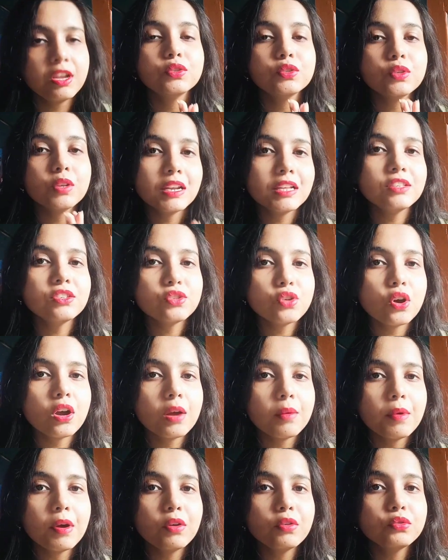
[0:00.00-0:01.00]
So let's talk
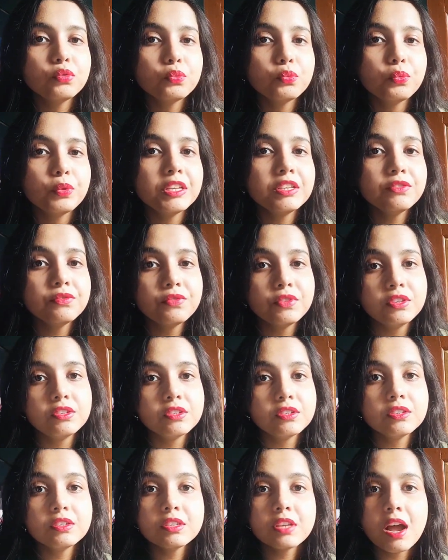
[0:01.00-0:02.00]
about which
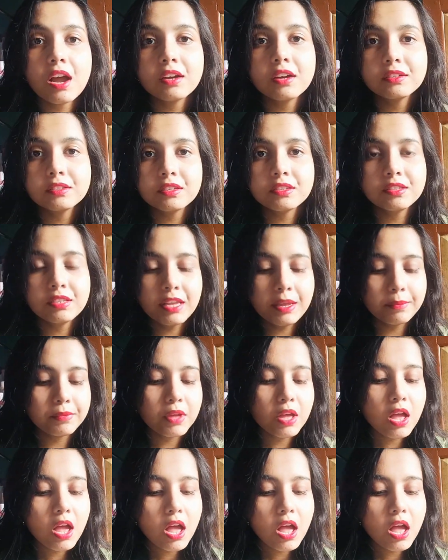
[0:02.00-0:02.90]
features are the same.